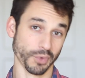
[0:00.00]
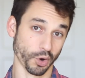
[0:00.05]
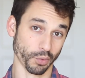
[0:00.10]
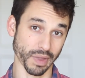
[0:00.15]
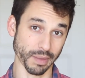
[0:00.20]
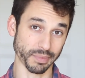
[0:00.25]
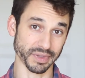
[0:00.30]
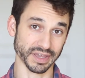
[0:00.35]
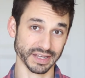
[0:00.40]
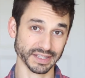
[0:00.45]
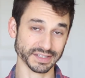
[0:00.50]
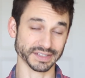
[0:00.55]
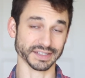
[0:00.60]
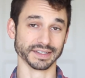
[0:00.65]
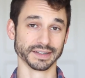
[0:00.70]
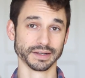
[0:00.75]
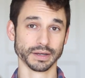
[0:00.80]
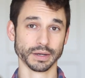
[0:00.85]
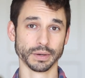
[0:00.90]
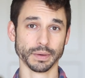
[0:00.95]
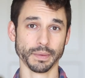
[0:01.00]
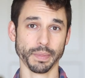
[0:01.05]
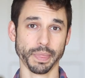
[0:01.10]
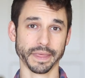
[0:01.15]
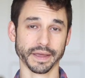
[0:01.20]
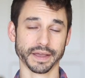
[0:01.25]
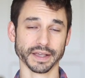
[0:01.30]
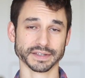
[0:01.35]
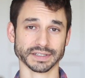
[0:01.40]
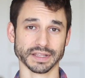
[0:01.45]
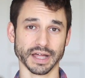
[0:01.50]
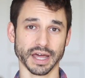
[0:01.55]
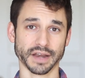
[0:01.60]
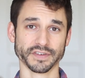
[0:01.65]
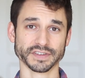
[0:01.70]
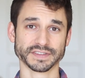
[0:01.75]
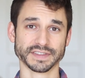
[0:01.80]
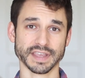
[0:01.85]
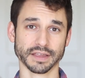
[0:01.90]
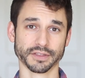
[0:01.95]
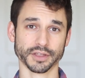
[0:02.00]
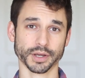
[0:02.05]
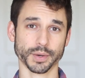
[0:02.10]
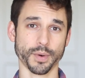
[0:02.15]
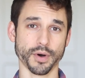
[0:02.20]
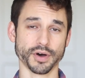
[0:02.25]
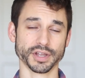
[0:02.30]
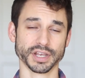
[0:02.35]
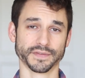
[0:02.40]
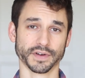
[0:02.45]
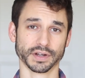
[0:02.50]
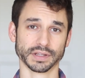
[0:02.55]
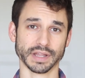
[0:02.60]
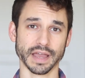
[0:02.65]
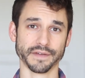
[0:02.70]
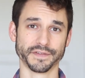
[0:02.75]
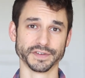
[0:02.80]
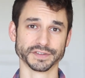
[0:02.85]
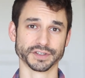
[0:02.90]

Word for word: or maybe it isn't, because a lot of us think the quality of our life